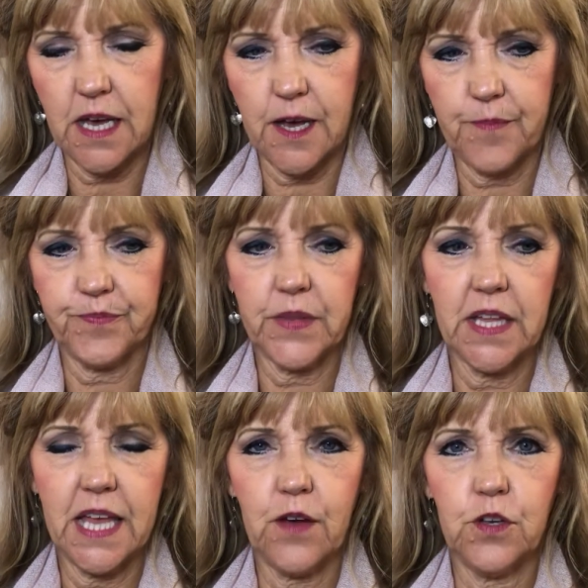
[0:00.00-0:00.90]

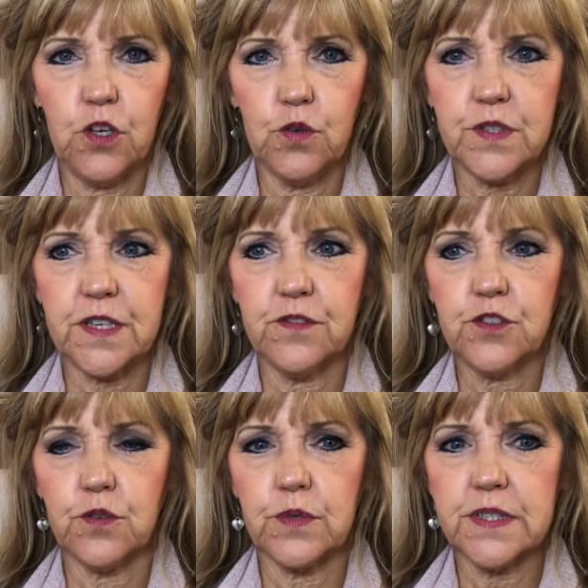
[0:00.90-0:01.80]
allowing yourself
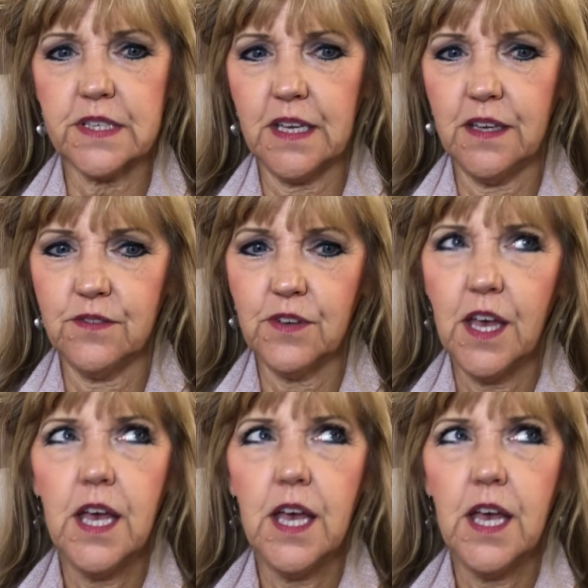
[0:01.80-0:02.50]
to receive.